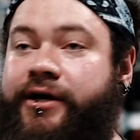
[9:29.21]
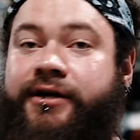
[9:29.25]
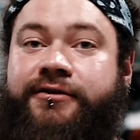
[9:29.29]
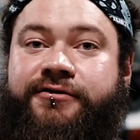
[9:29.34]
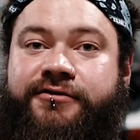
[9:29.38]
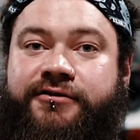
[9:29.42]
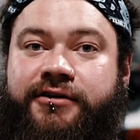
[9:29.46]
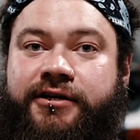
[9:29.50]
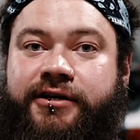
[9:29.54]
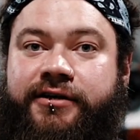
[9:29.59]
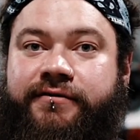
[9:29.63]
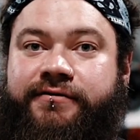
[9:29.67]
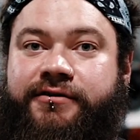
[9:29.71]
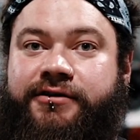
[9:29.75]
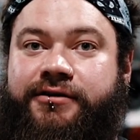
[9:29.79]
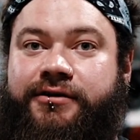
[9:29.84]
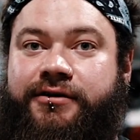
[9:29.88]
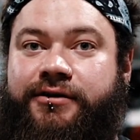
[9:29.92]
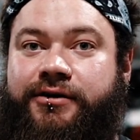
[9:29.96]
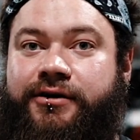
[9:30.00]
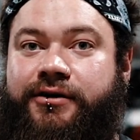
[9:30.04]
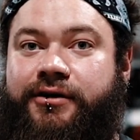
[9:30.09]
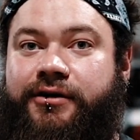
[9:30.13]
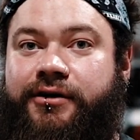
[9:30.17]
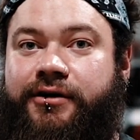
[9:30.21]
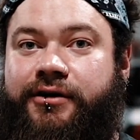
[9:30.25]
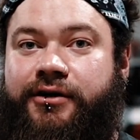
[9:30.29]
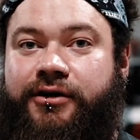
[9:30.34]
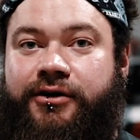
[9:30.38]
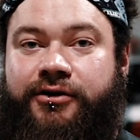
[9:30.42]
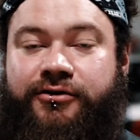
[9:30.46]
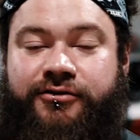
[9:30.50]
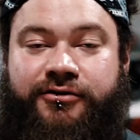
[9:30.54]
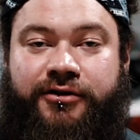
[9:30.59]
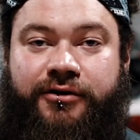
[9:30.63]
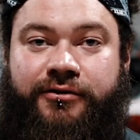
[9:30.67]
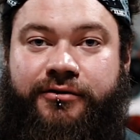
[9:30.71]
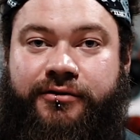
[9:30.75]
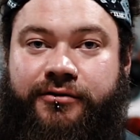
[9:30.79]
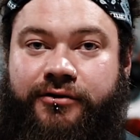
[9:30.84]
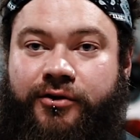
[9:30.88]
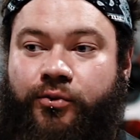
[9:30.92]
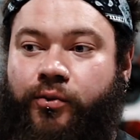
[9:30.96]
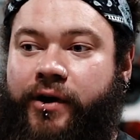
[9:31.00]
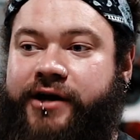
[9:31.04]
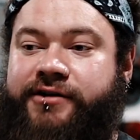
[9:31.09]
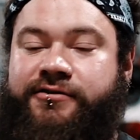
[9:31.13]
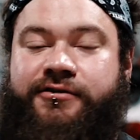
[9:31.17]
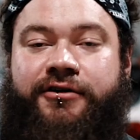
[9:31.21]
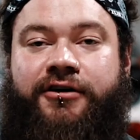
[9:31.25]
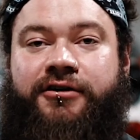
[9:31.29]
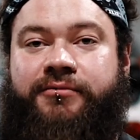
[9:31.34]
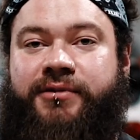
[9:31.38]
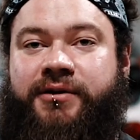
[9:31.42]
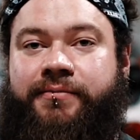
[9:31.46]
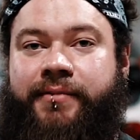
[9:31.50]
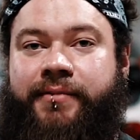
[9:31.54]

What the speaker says: in sleeves. So the weights are going to be